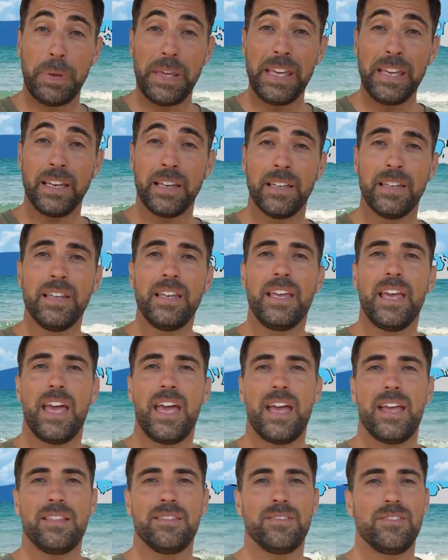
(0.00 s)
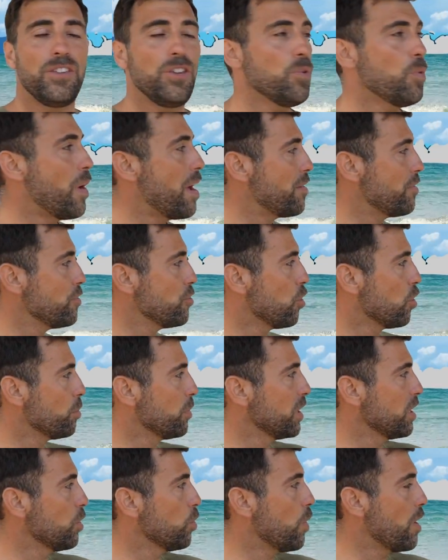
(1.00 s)
peak and you have
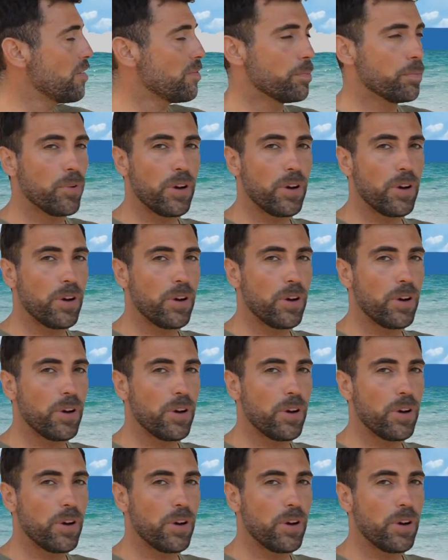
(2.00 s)
normally a wave